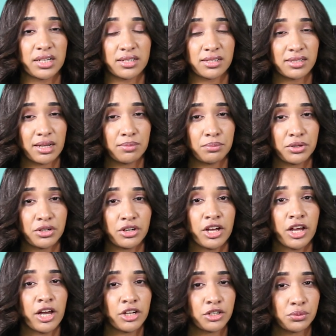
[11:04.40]

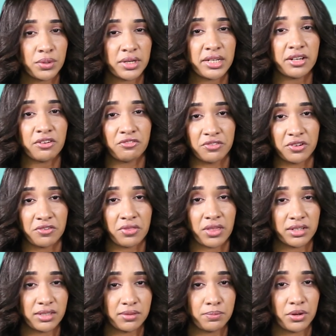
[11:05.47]
December
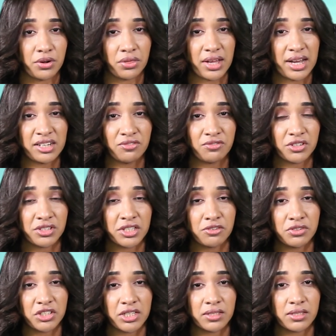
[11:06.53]
25th, the birth anniversary
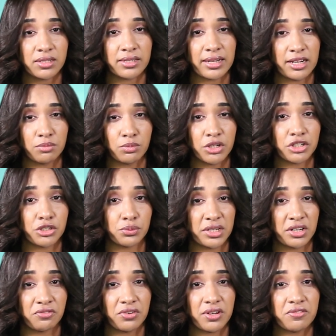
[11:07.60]
of Jesus, and March
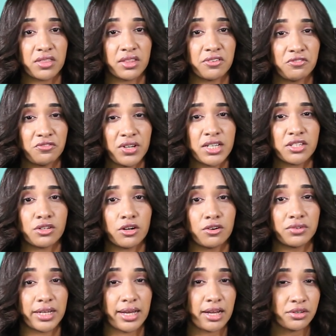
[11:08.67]
25th, the feast of
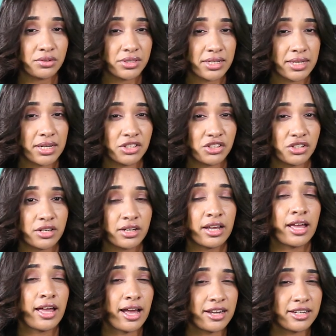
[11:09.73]
the Annunciation,
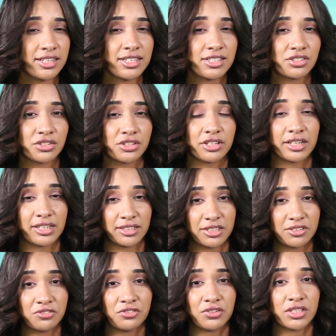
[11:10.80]
and Easter in
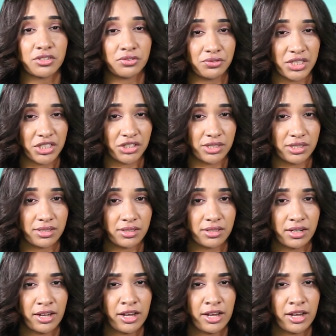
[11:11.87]
different regions.